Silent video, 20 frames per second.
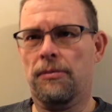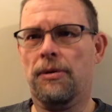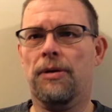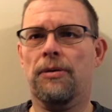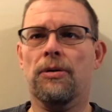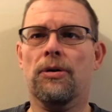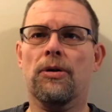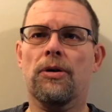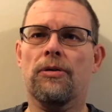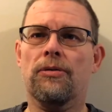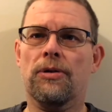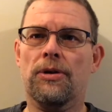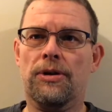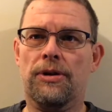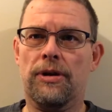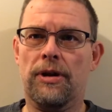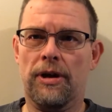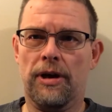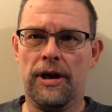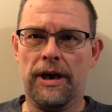We were over at
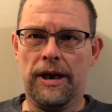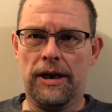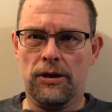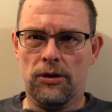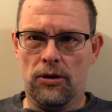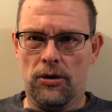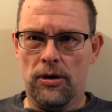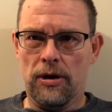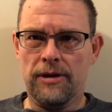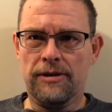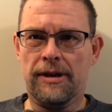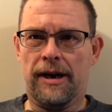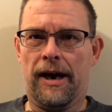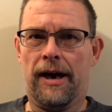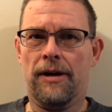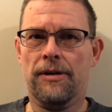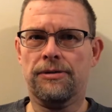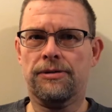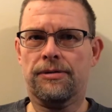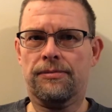the in-laws'
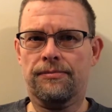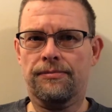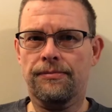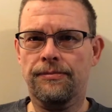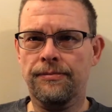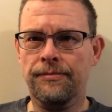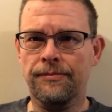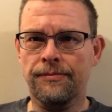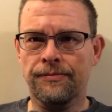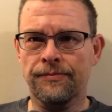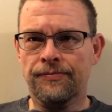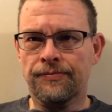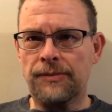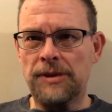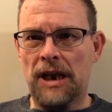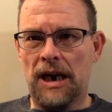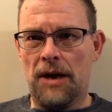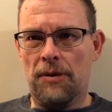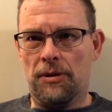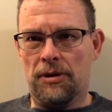house,
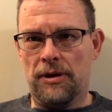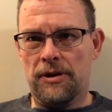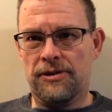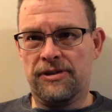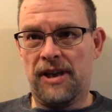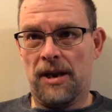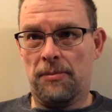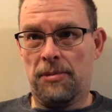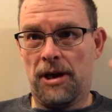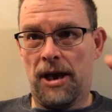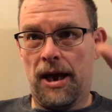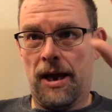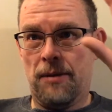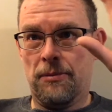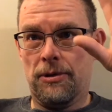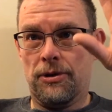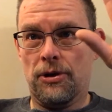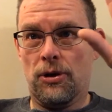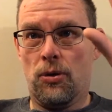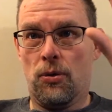and I wanted to set up a
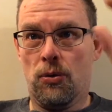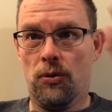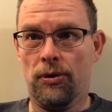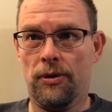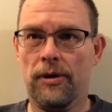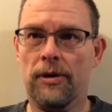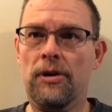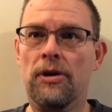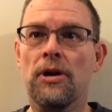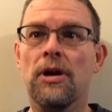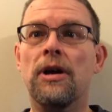camera in the corner,